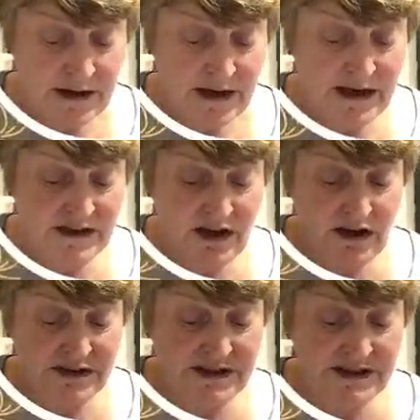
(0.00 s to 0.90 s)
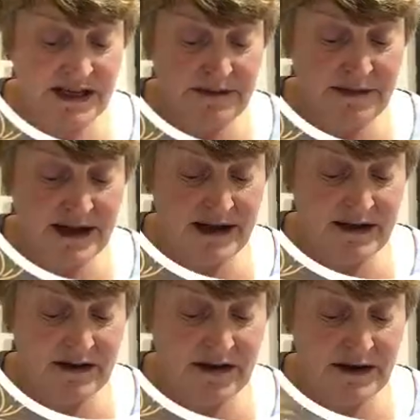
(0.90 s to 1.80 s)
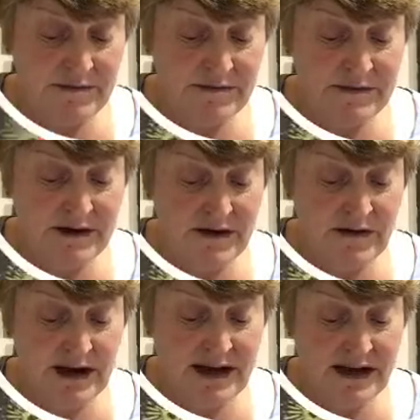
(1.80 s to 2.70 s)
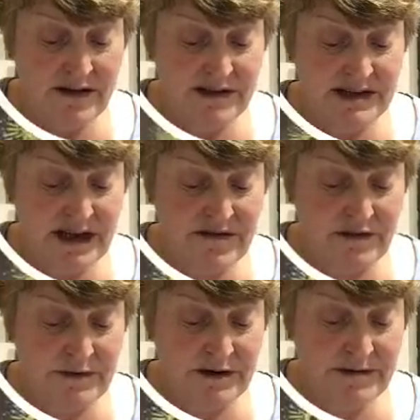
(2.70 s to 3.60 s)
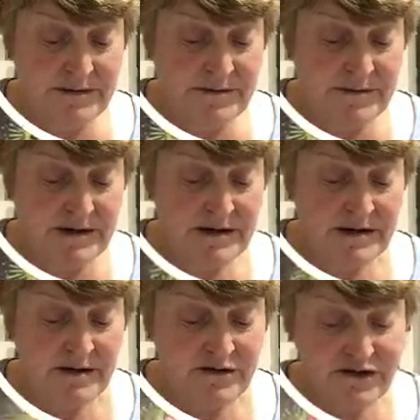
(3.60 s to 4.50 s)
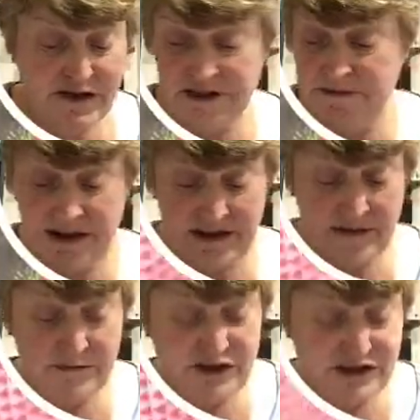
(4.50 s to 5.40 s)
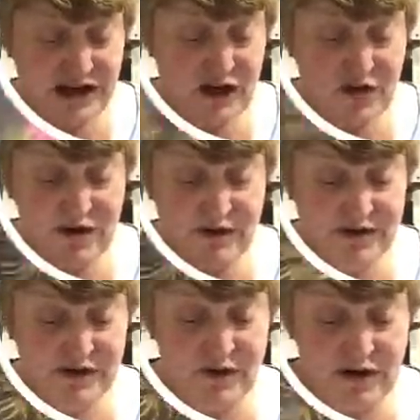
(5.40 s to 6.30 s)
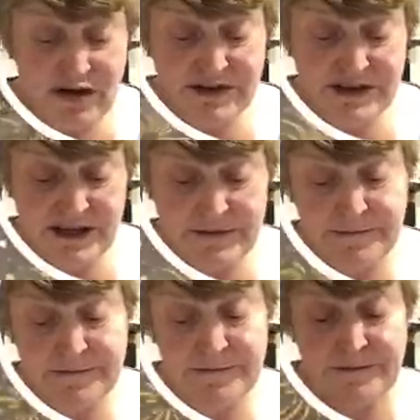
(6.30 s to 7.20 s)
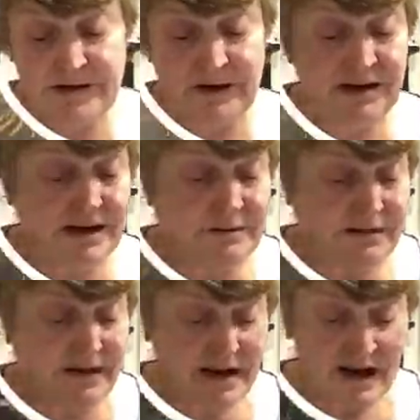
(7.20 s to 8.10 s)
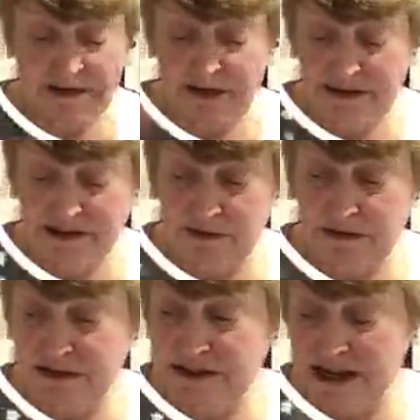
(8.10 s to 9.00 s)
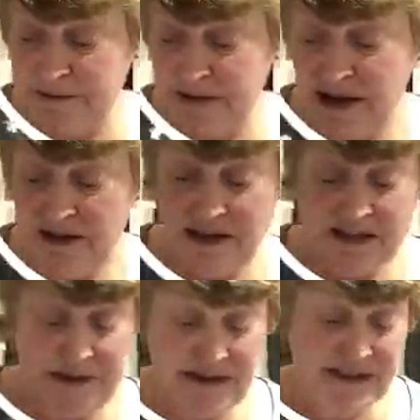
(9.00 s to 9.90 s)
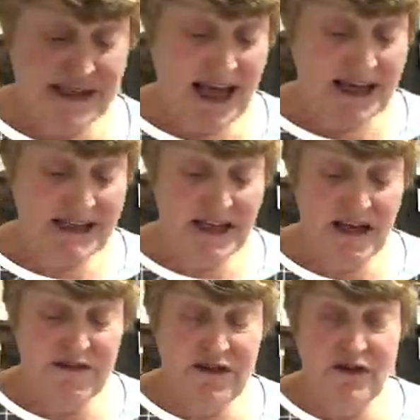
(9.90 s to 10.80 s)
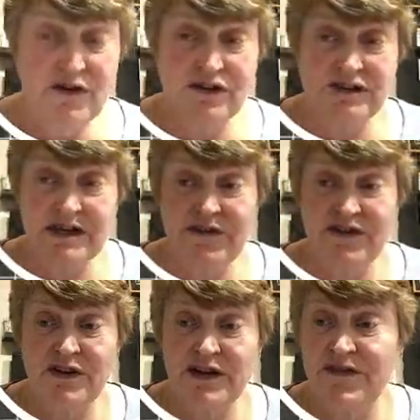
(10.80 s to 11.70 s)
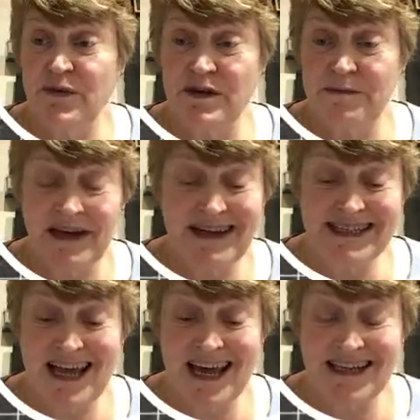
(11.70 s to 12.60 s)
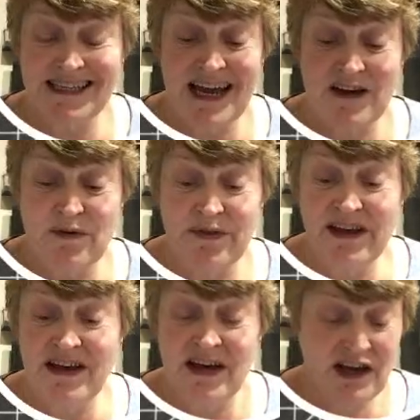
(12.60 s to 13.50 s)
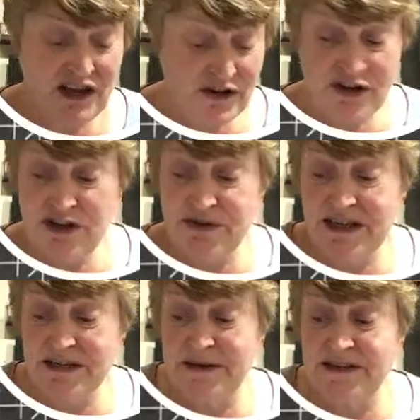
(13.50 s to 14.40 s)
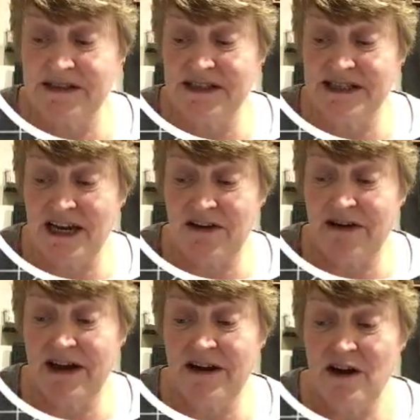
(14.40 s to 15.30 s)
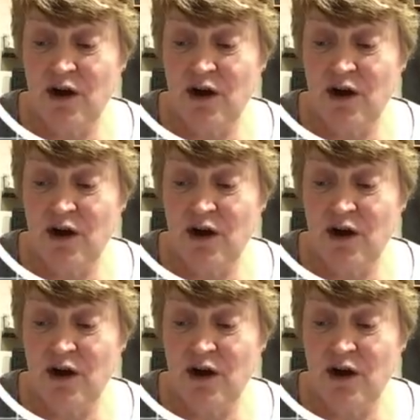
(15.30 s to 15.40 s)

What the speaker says: It is hard to see the black. I am okay at this level, but trust me, I'm just along those score lines there. Okay, and then this one the same. These pieces are handy if you've got, if you want to make a tag to hang on there, you can use these pieces to decorate,